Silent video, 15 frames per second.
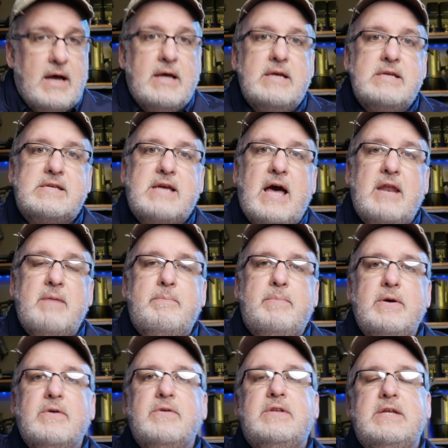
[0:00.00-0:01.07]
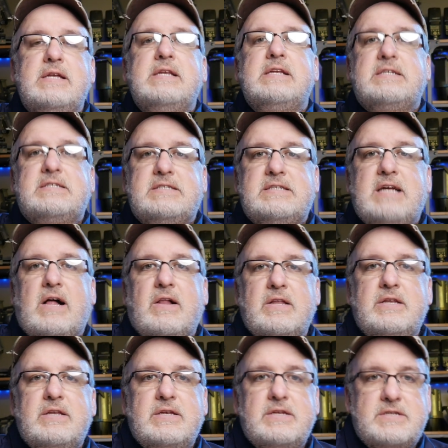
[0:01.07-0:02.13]
It's got a built-in
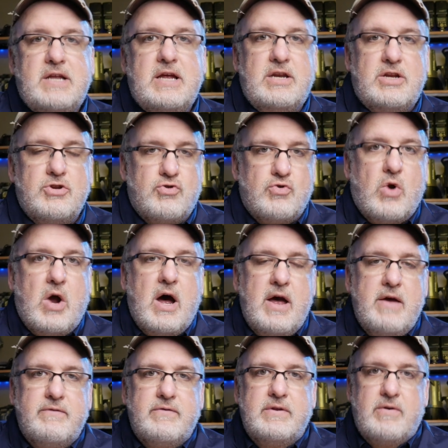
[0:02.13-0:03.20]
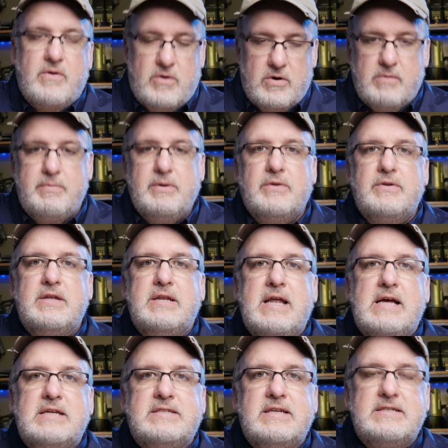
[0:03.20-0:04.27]
solid state drive or a built-in
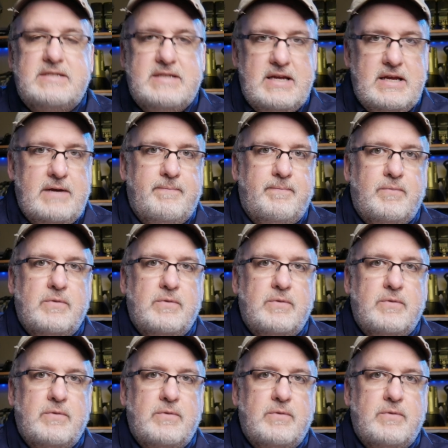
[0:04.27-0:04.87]
SSD.